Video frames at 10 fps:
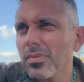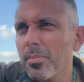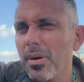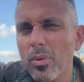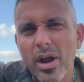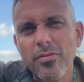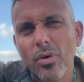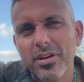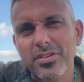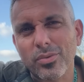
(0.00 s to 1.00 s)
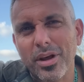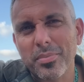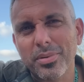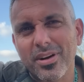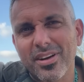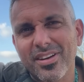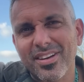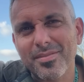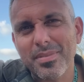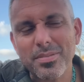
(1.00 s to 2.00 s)
my wife wanted to write a book,
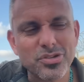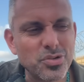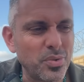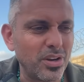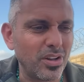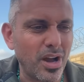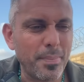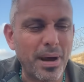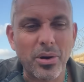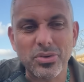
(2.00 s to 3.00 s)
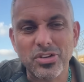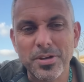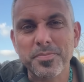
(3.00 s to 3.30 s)
maybe she will, about